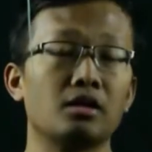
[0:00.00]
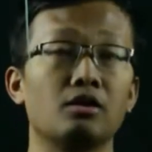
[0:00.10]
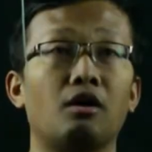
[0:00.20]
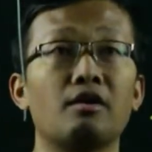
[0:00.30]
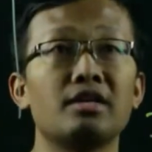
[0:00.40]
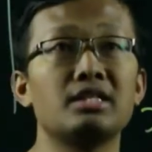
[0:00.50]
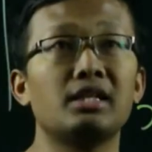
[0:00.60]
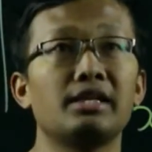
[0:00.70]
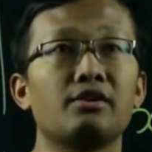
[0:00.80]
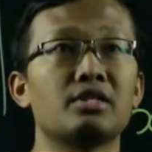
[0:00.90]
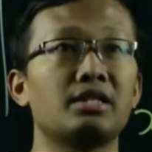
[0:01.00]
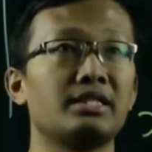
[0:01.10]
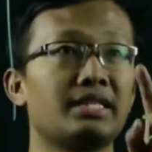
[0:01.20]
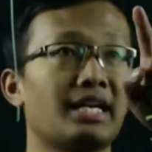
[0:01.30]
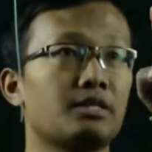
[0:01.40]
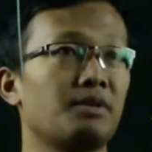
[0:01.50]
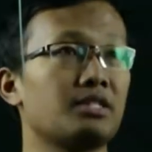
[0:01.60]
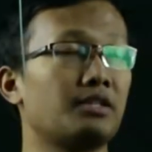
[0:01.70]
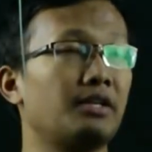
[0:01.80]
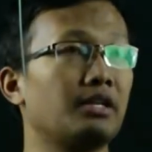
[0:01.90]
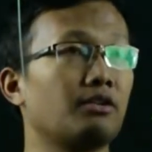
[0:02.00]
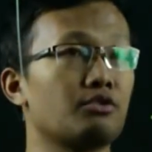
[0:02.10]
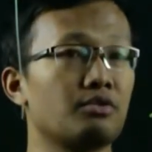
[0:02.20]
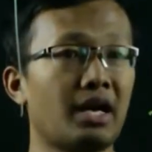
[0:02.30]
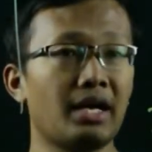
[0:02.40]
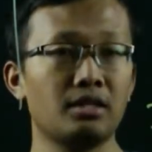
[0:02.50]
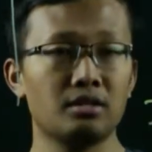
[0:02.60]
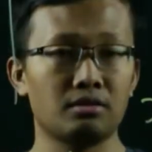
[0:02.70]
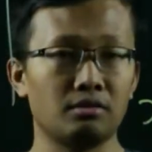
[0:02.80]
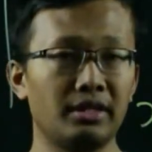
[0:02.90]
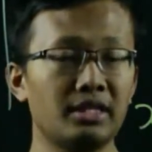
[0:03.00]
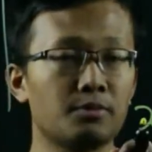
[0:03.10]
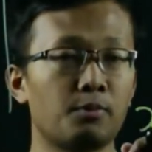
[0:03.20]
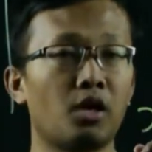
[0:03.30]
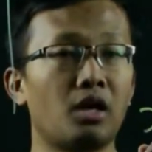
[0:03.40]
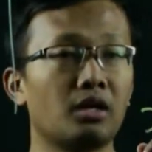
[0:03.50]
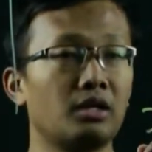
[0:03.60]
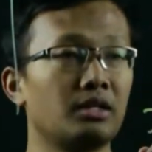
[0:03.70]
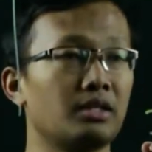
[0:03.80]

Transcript: The original equation is x plus 3 equals to 9. So let us plug